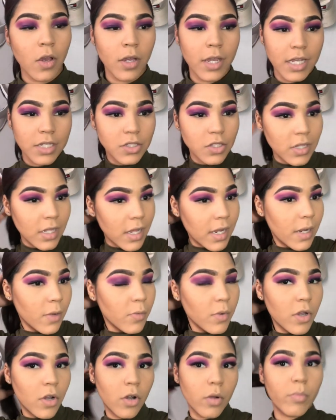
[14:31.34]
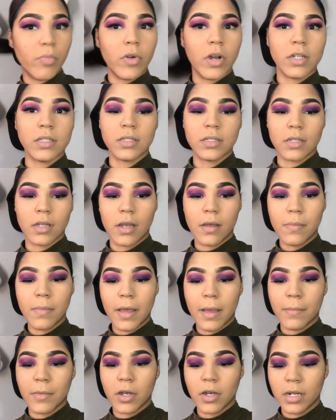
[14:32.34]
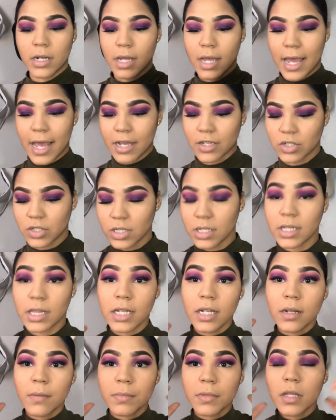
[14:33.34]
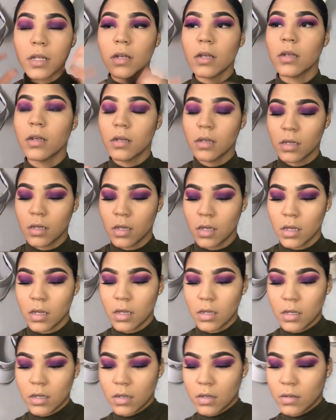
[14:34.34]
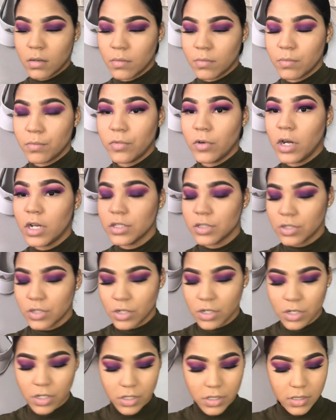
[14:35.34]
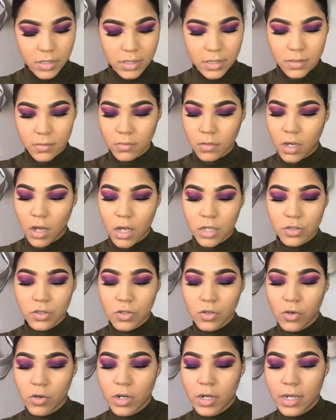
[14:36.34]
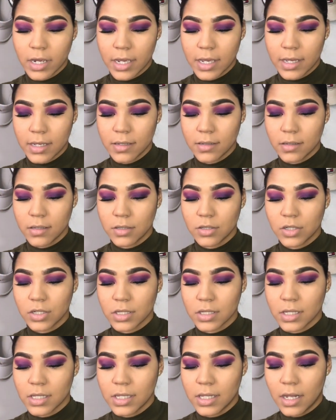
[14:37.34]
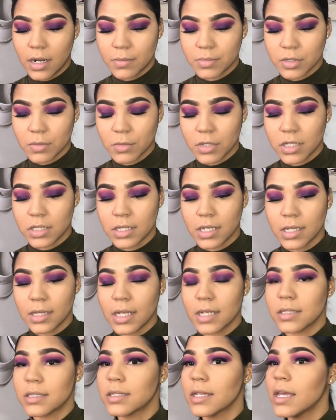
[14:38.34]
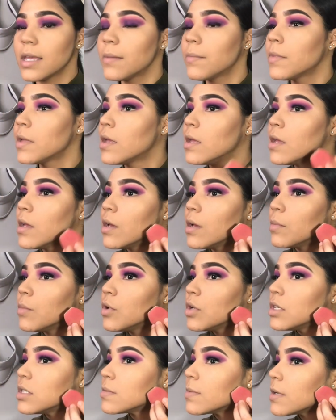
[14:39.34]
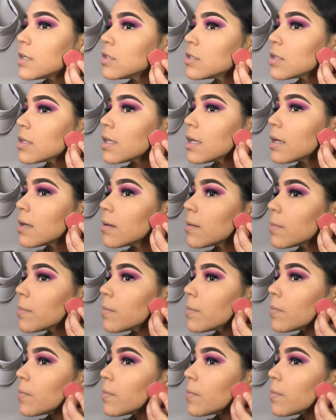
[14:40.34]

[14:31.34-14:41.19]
Okay, so now that we're all bronzed up, I'm gonna actually clean up the bronzers, contour, and just clean it up. So I'm gonna take that same beauty sponge and like